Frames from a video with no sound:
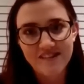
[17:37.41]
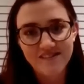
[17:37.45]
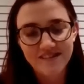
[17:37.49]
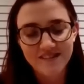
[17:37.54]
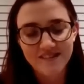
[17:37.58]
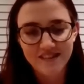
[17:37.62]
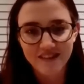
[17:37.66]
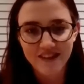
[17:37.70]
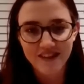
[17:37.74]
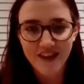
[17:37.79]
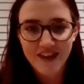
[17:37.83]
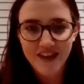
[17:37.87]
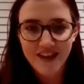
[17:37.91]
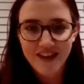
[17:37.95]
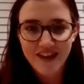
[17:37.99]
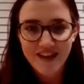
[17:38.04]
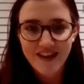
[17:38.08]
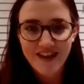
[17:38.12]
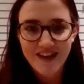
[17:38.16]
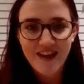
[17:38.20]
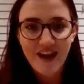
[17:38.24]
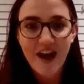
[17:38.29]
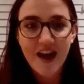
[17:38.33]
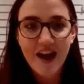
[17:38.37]
And
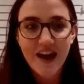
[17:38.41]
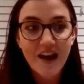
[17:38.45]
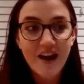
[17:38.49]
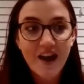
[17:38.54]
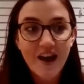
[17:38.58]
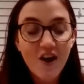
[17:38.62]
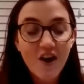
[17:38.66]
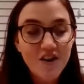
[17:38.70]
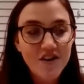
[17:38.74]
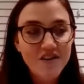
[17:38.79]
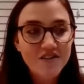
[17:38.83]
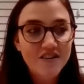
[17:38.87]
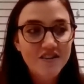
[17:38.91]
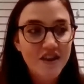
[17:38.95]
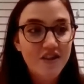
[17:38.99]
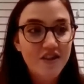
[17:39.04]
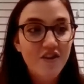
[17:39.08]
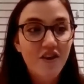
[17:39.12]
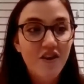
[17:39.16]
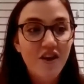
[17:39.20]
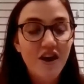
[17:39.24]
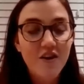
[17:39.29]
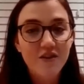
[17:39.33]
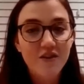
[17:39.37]
I
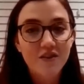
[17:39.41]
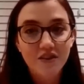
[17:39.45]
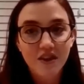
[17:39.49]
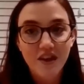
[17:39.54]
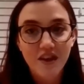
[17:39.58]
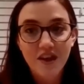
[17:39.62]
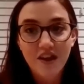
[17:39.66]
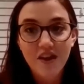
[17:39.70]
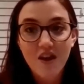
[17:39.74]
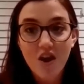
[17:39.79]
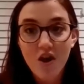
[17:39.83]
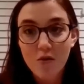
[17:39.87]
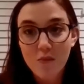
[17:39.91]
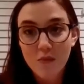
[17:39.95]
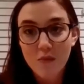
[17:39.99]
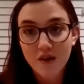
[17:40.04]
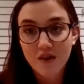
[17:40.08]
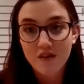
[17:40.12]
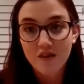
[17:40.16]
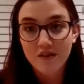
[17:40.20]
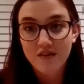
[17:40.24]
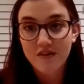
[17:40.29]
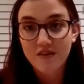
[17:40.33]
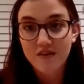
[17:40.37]
thought, I was like, oh my
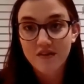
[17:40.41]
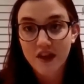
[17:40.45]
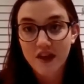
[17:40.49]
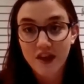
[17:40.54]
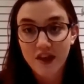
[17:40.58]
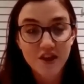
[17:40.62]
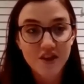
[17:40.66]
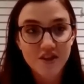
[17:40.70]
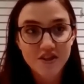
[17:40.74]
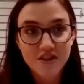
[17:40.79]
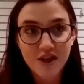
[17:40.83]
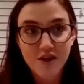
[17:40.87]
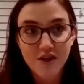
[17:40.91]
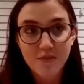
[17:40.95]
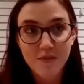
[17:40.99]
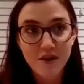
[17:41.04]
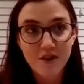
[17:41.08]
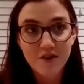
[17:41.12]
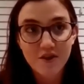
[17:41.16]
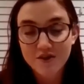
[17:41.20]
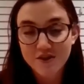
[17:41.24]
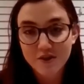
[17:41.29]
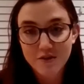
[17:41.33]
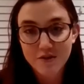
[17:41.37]
God, they're going to tell me
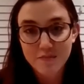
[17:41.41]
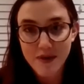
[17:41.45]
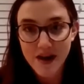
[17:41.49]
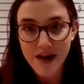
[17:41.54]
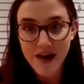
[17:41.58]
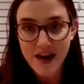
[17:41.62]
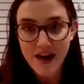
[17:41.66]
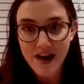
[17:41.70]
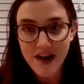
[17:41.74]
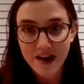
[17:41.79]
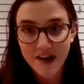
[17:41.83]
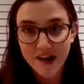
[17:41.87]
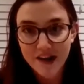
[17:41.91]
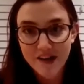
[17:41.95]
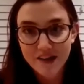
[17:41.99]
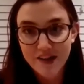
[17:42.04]
not to come back.